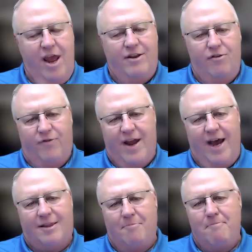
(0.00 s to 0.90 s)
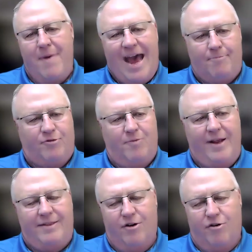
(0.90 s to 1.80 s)
And you've got the maps
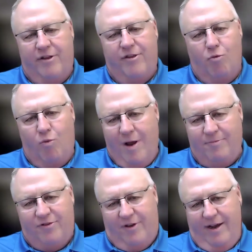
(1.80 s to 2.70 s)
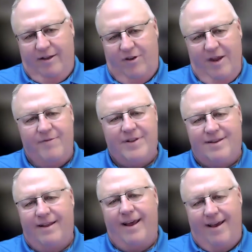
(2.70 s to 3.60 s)
right there on their websites. Even
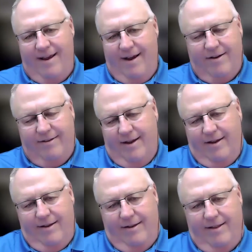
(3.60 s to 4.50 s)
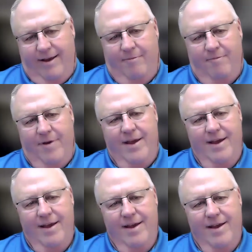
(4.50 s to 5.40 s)
today, I could take you to them,
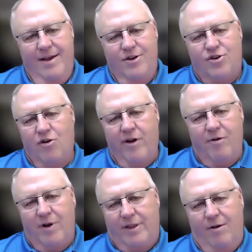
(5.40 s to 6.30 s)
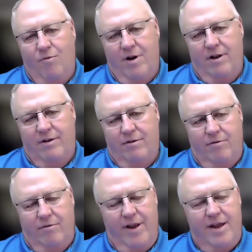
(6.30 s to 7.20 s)
showing what they want to
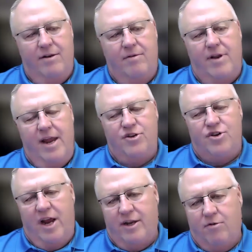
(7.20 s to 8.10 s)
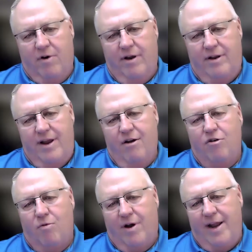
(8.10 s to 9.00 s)
do. In January,
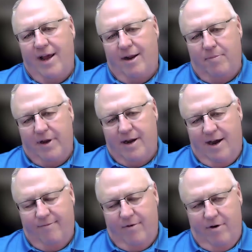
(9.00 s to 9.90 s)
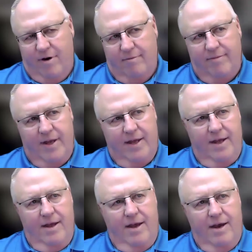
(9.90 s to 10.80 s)
Erdogan had a big
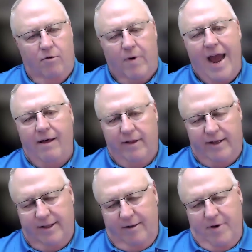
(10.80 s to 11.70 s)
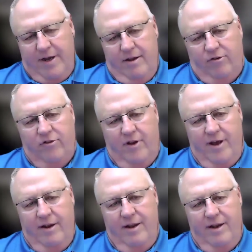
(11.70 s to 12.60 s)
a rally led by his
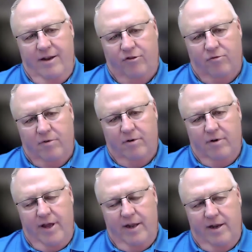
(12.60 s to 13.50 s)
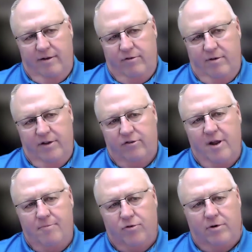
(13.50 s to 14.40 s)
son in Israel, in
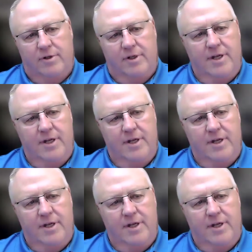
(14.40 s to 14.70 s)
Istanbul.